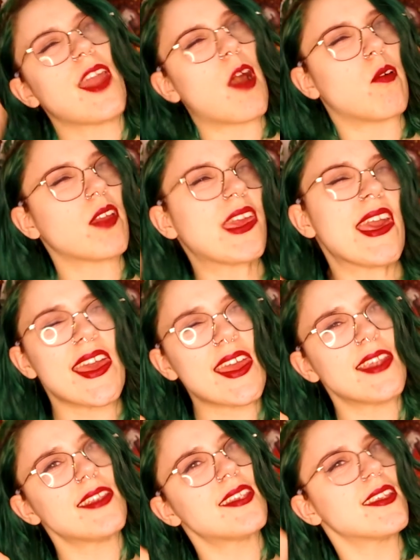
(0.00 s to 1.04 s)
now
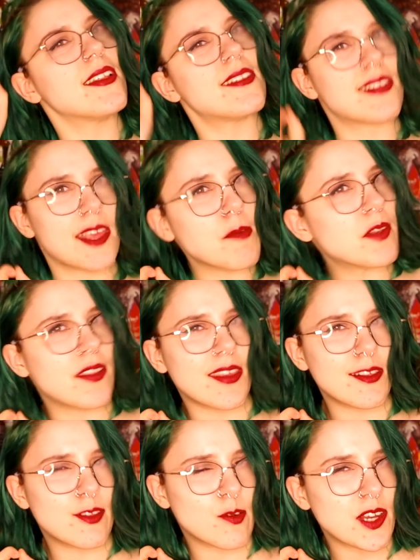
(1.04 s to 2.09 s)
Kit skipped
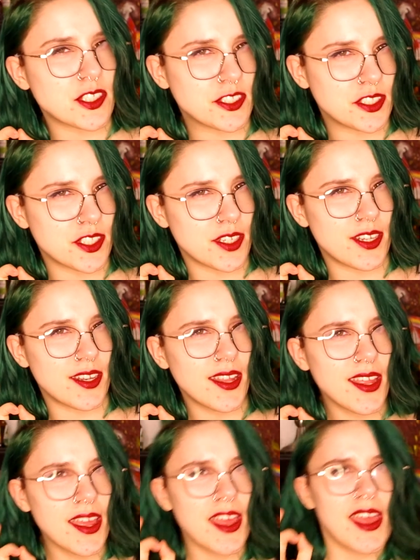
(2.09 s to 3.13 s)
this question.